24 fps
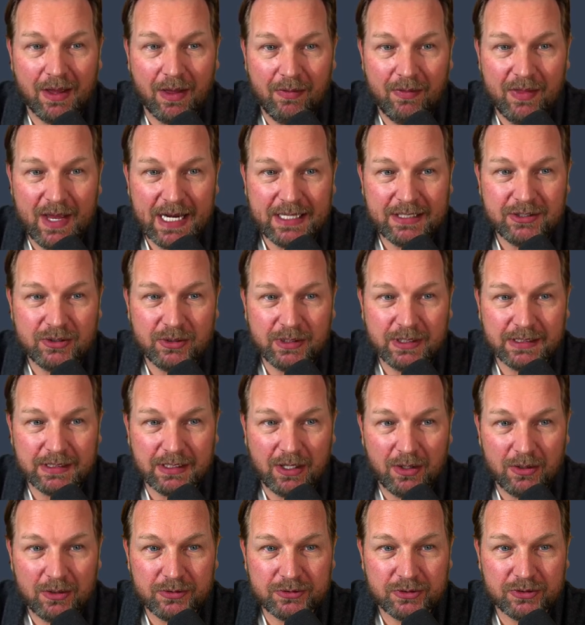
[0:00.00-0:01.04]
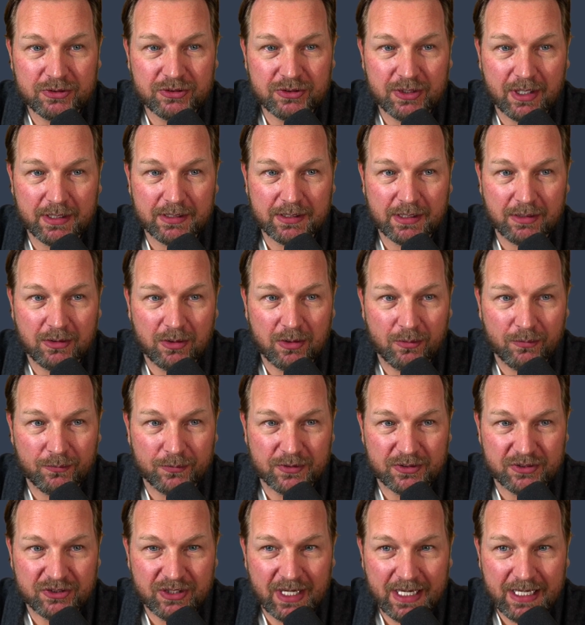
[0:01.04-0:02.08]
that you can also start a
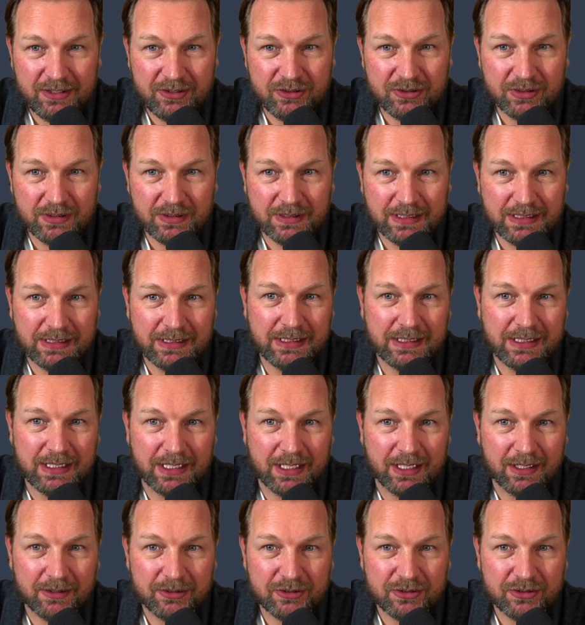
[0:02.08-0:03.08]
conversation in here,